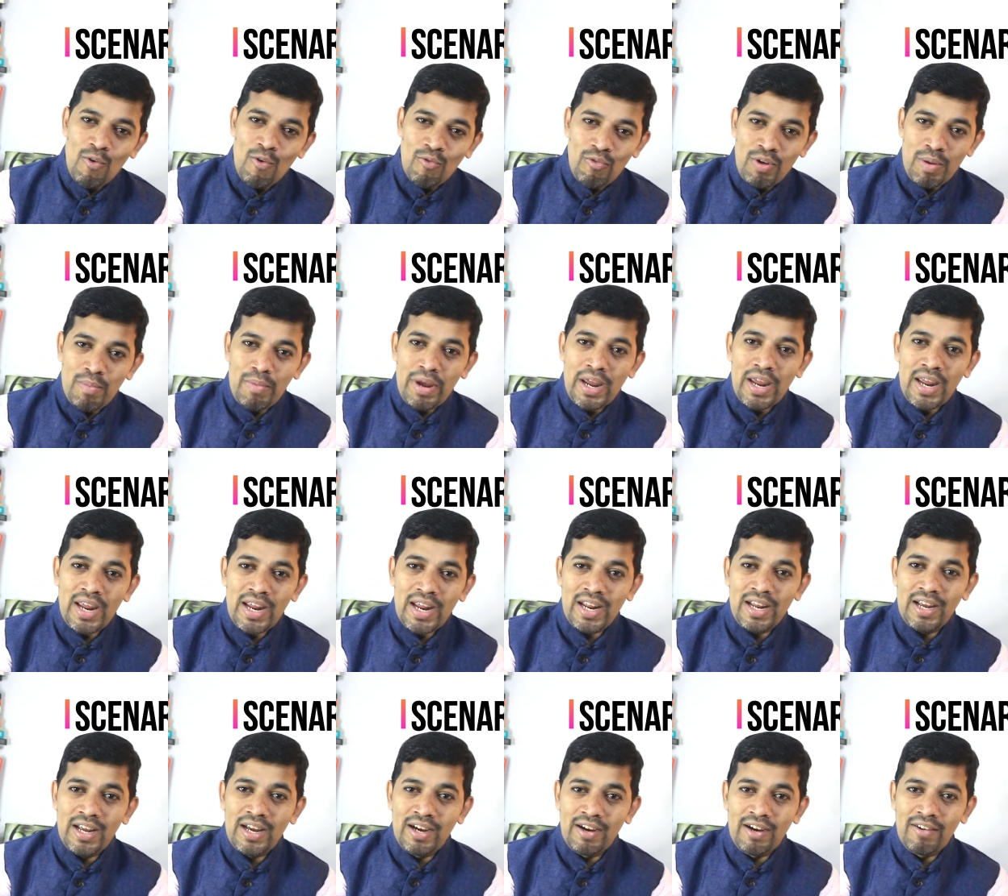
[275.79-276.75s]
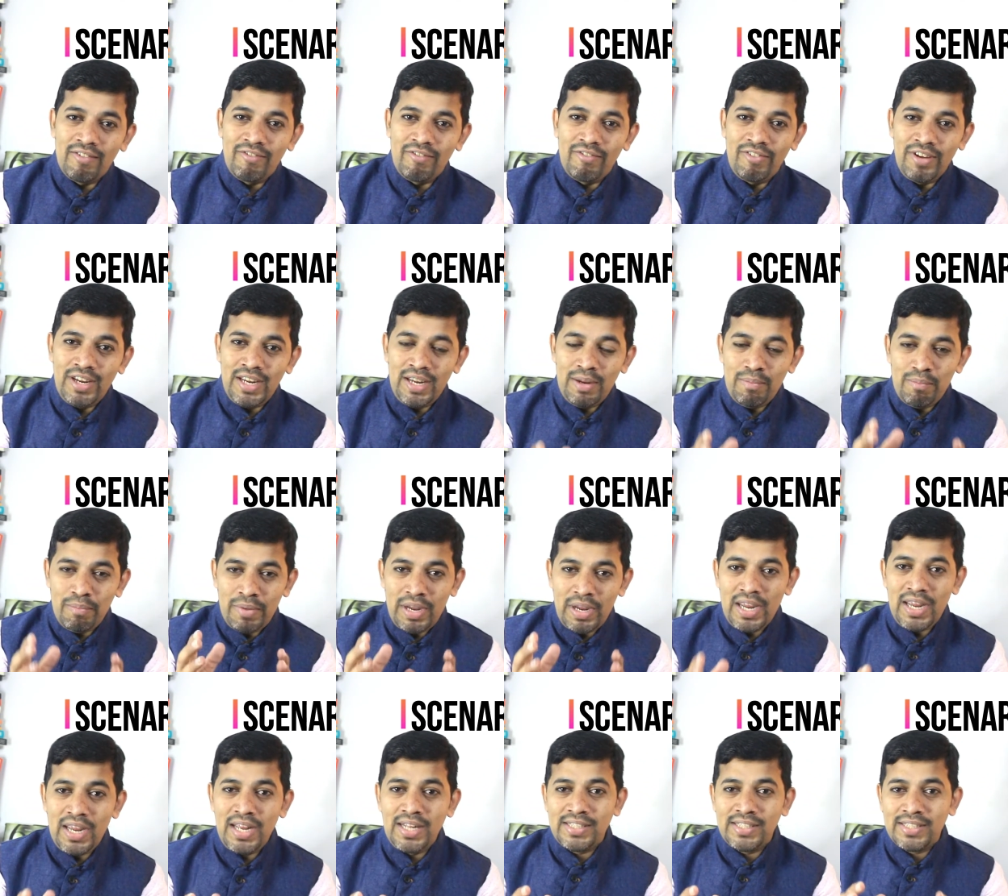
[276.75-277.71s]
We
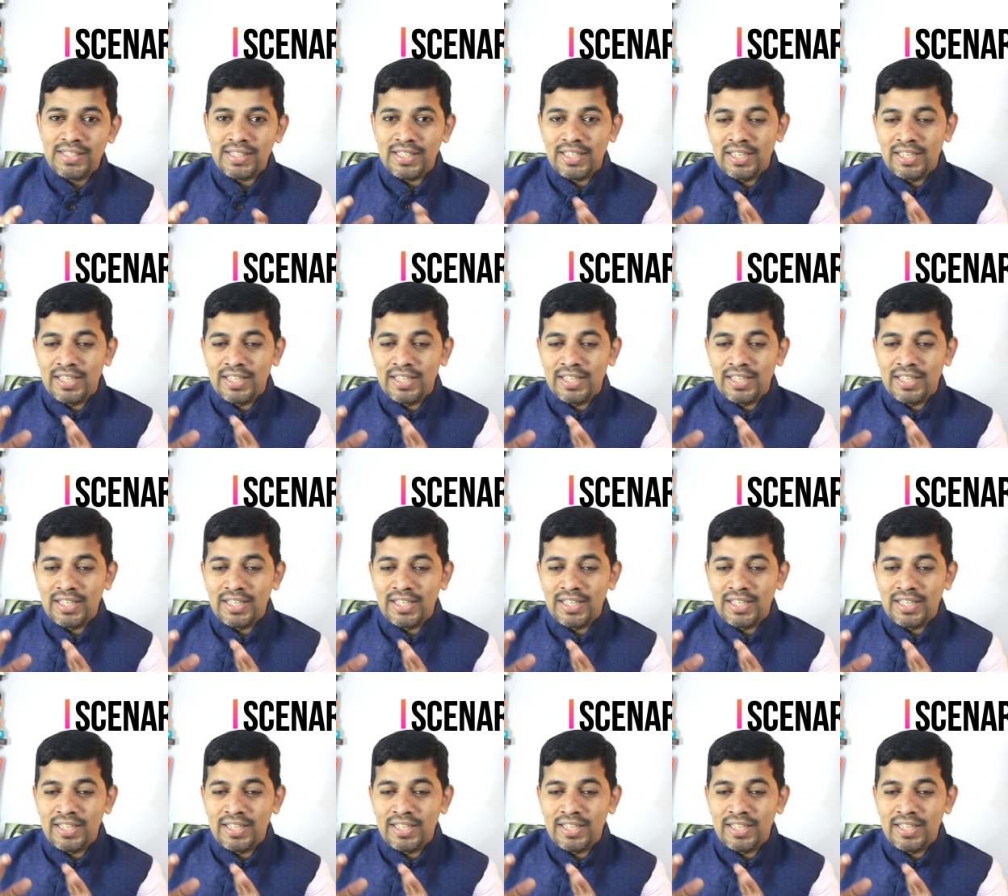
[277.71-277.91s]
may